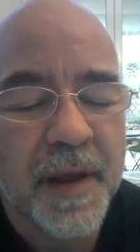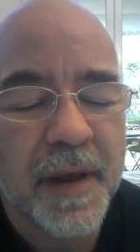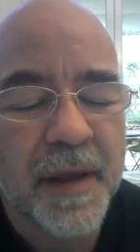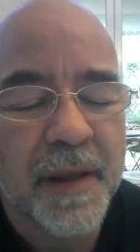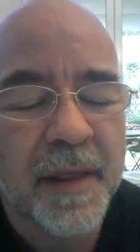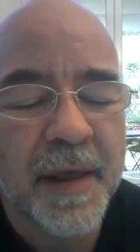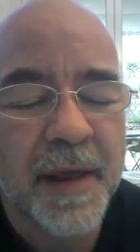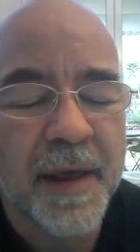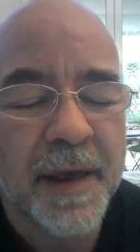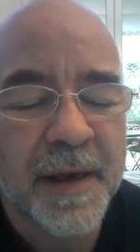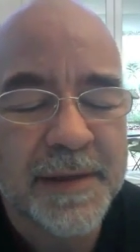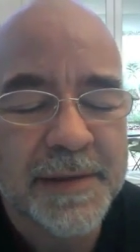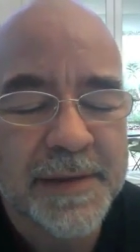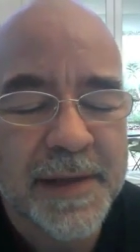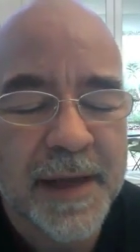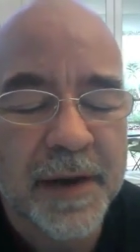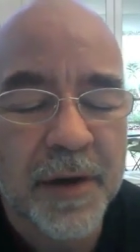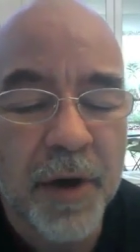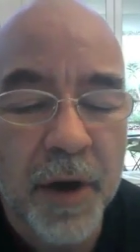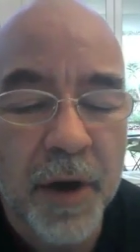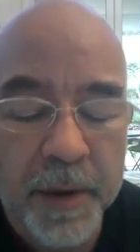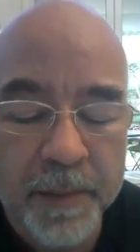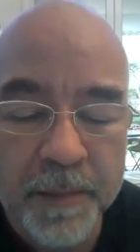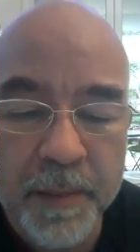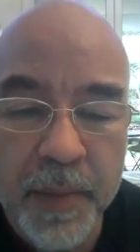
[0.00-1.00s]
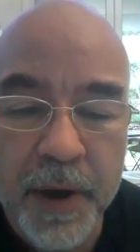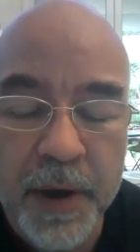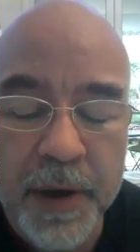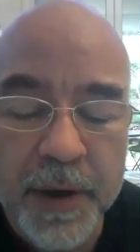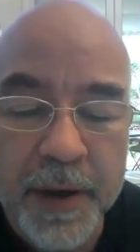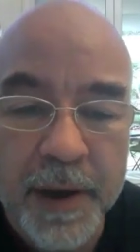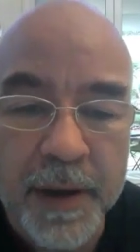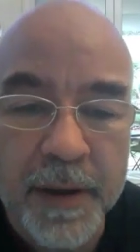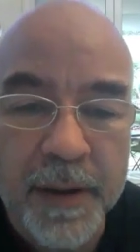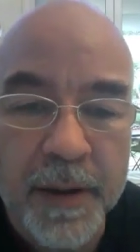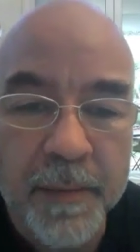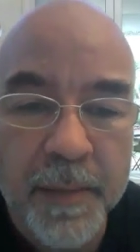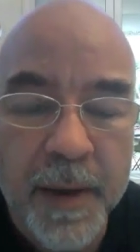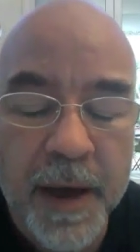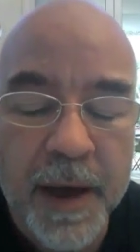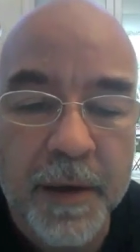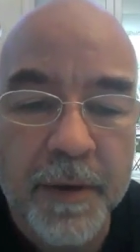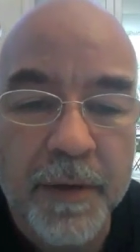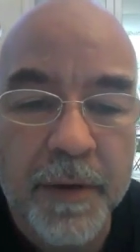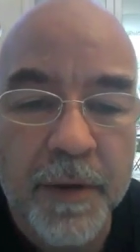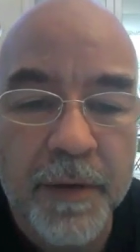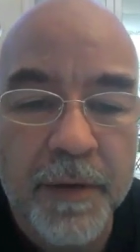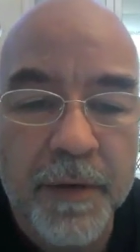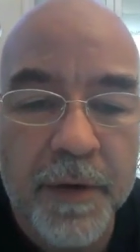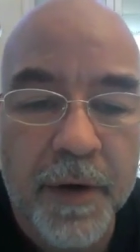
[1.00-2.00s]
There's that hot poker in the back
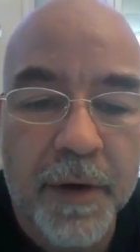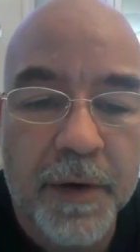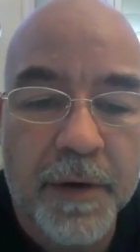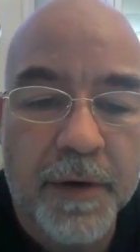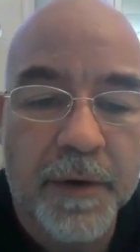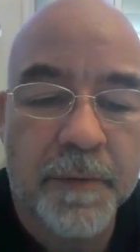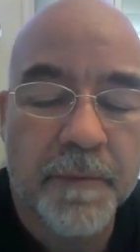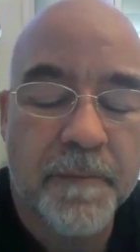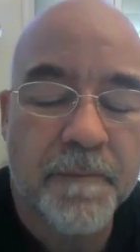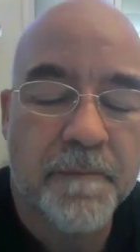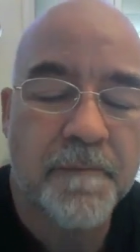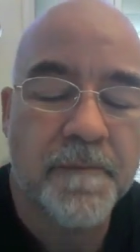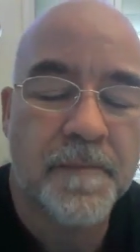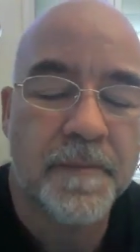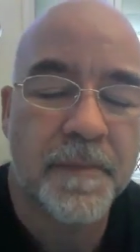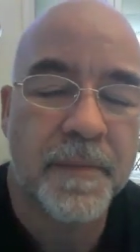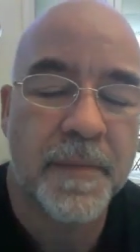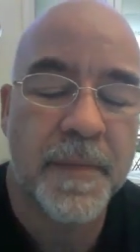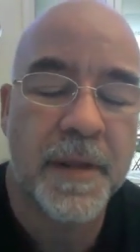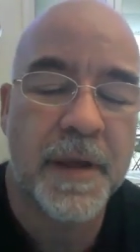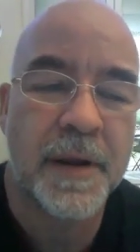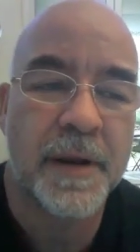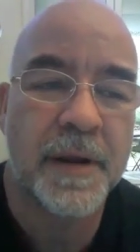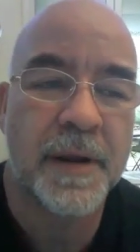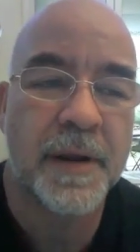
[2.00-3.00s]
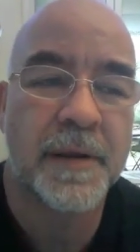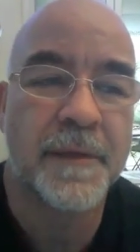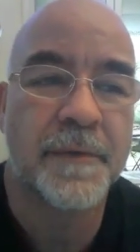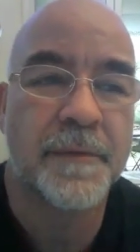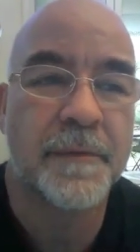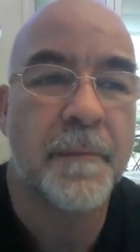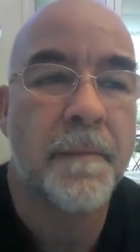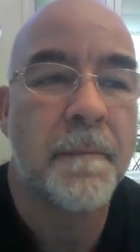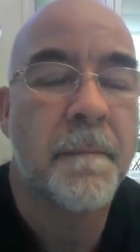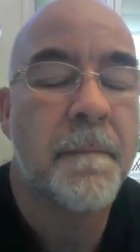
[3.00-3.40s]
of the throat. And there it is.